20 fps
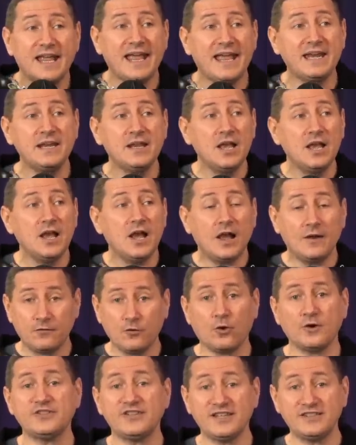And of
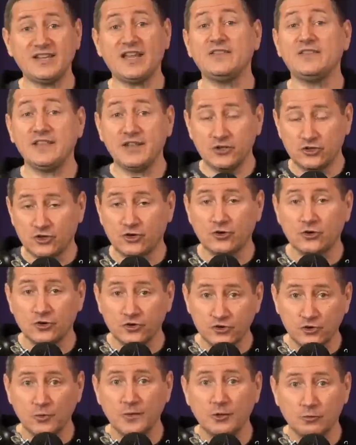course they said the
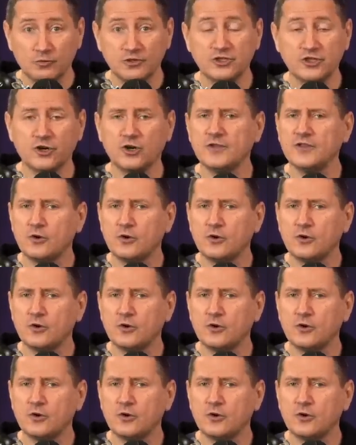Eternals will return.